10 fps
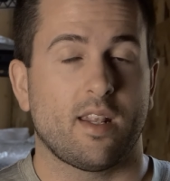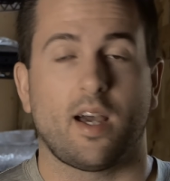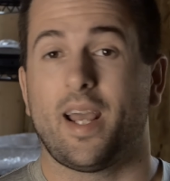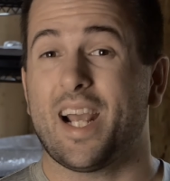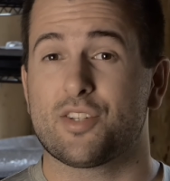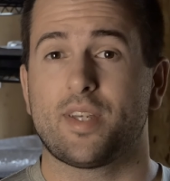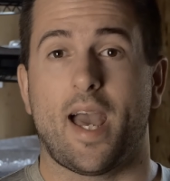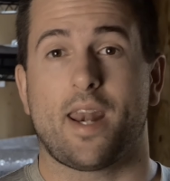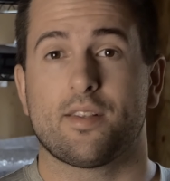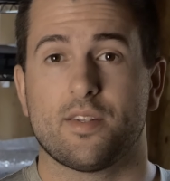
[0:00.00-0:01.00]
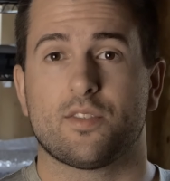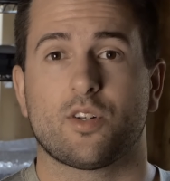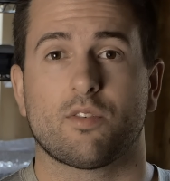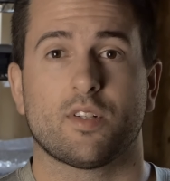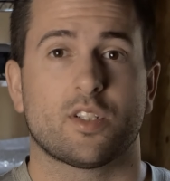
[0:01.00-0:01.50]
I actually added this
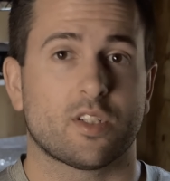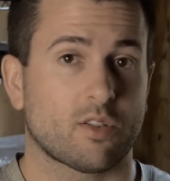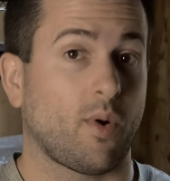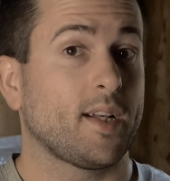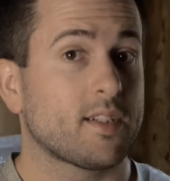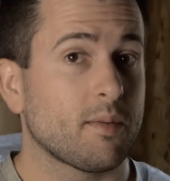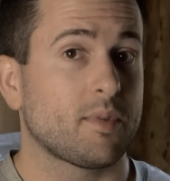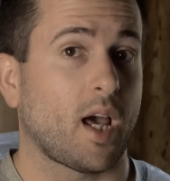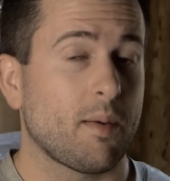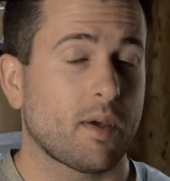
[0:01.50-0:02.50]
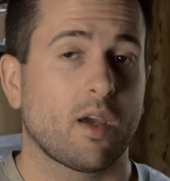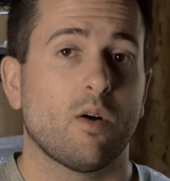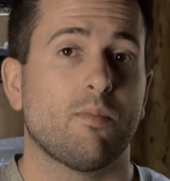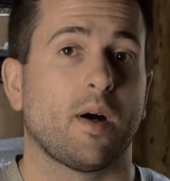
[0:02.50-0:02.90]
service quite some time ago,